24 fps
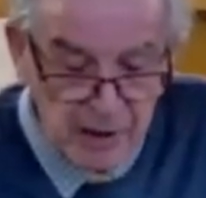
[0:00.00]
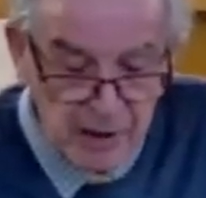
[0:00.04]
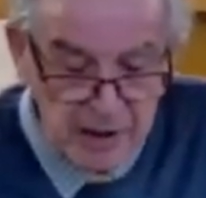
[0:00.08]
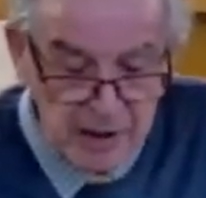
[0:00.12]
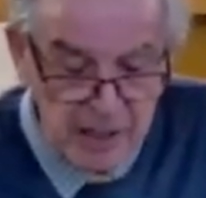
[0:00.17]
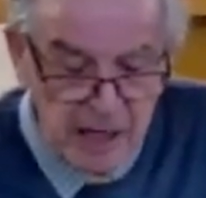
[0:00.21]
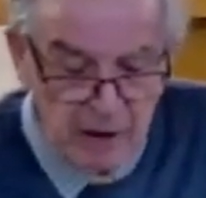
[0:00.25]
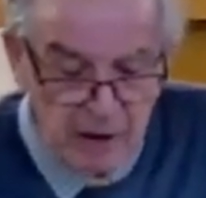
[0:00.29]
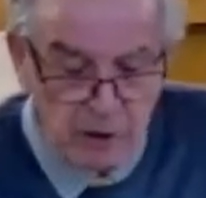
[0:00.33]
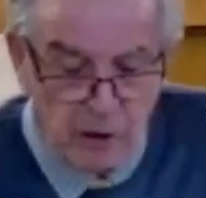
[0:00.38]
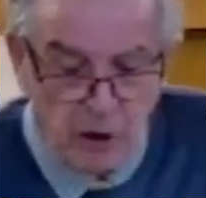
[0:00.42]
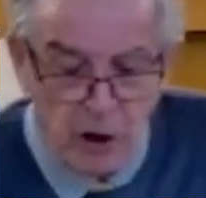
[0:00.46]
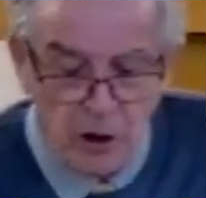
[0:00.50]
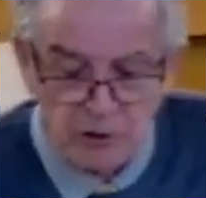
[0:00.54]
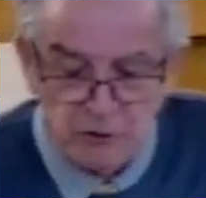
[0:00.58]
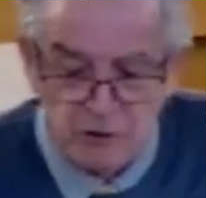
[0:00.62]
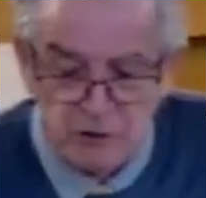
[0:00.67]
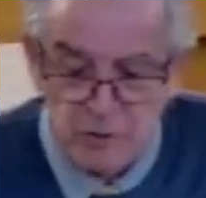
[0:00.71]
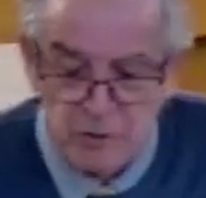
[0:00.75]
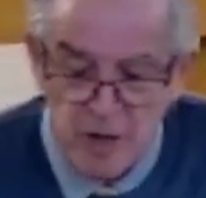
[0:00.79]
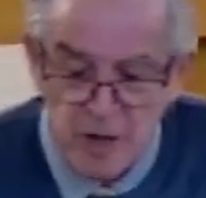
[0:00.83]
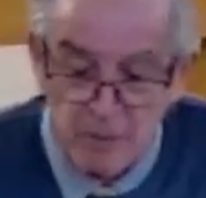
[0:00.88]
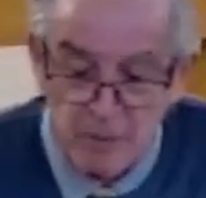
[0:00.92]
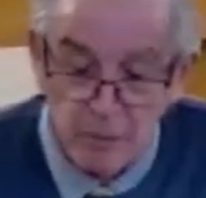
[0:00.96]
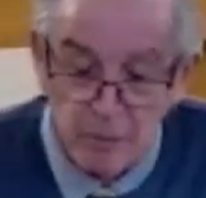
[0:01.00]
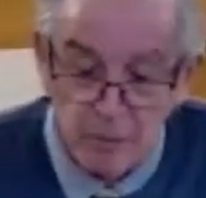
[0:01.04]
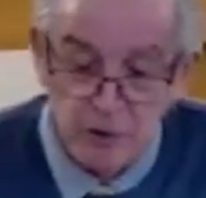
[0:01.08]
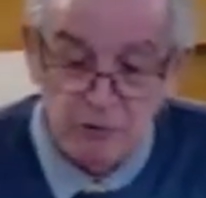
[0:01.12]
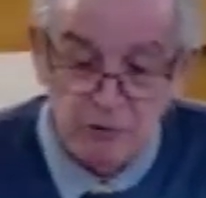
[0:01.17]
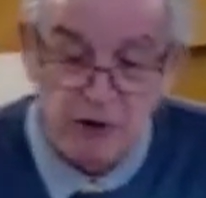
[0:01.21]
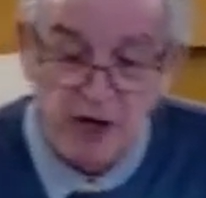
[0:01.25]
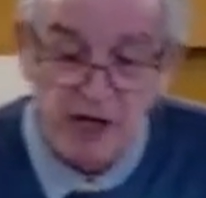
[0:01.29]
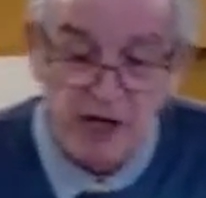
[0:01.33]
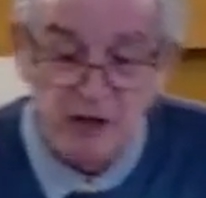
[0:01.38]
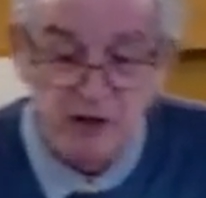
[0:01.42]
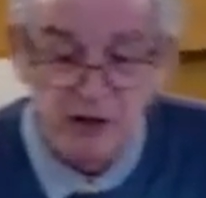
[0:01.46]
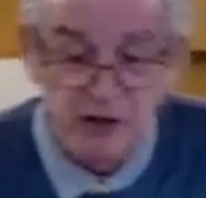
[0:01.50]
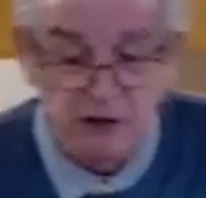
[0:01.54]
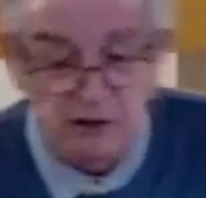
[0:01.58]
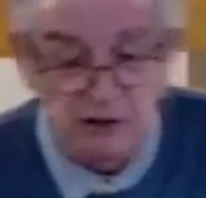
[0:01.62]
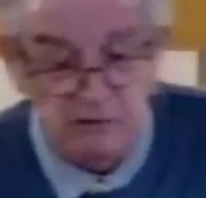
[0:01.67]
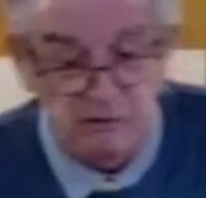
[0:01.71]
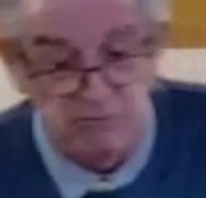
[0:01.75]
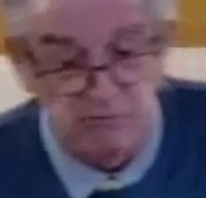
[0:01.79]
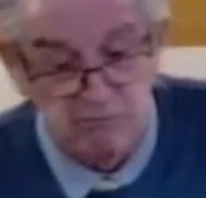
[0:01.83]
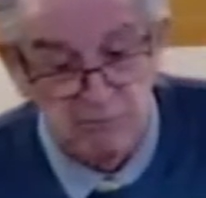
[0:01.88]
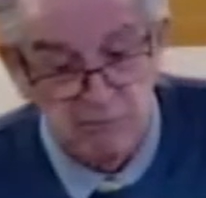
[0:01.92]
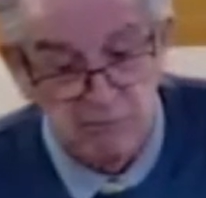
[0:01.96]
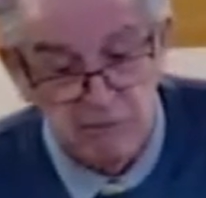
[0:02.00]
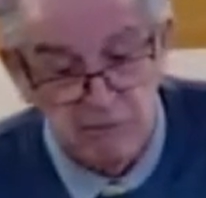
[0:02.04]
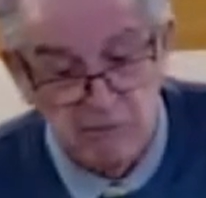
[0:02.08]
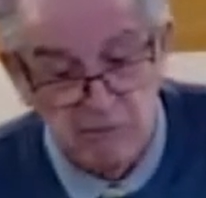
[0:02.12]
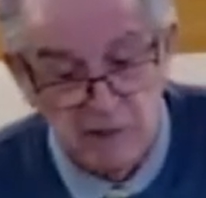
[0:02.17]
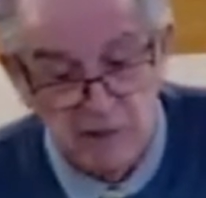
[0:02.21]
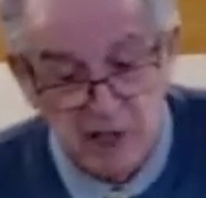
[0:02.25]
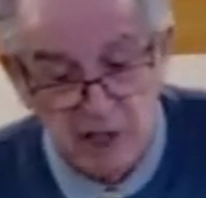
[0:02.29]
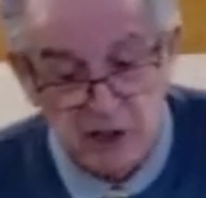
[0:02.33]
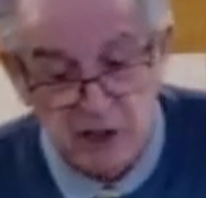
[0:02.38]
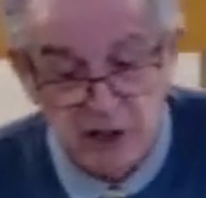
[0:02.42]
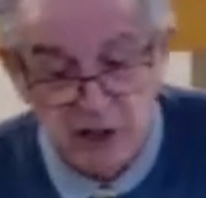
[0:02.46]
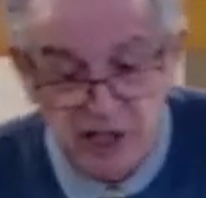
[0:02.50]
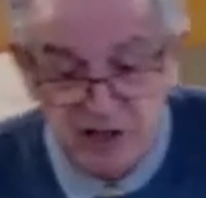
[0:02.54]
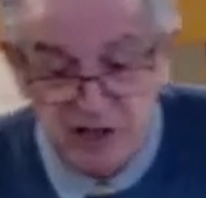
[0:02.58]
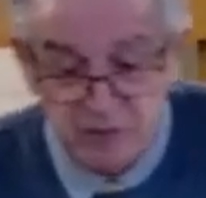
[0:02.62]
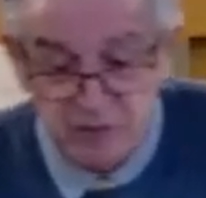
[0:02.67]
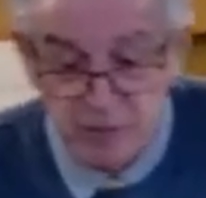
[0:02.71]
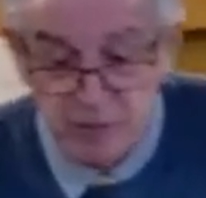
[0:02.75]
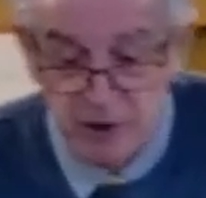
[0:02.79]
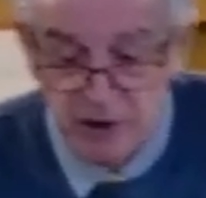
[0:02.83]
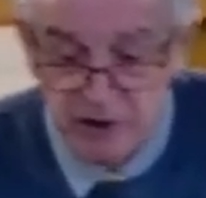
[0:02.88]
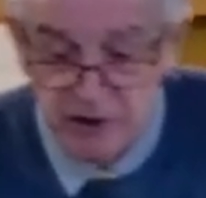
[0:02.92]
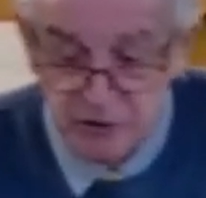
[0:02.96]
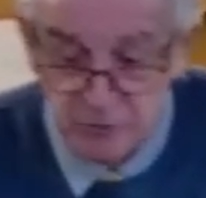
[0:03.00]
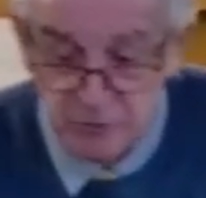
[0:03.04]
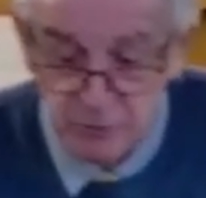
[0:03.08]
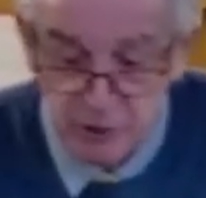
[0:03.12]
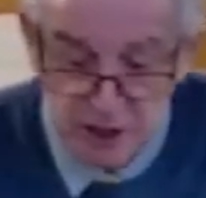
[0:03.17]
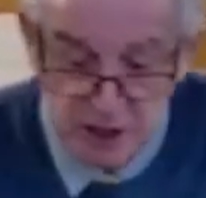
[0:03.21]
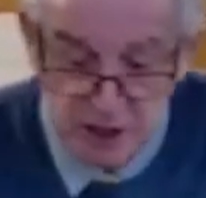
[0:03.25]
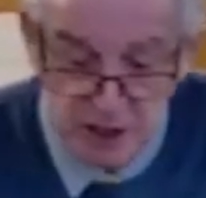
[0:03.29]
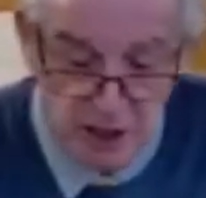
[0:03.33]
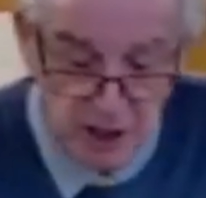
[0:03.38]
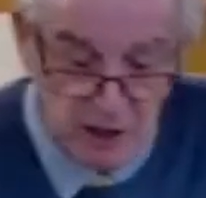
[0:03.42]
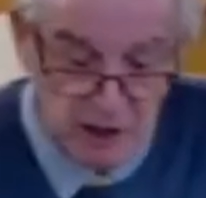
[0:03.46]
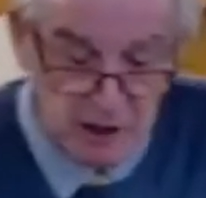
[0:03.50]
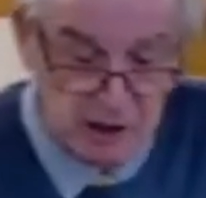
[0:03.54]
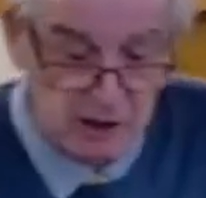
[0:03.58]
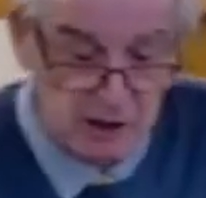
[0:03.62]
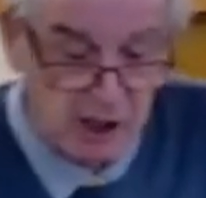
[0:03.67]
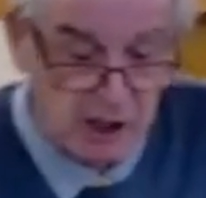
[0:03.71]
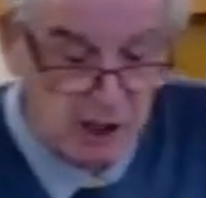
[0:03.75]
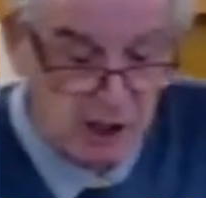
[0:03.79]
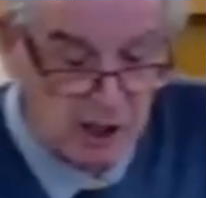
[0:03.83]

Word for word: Now God remembers Rachel and she gives birth to a son.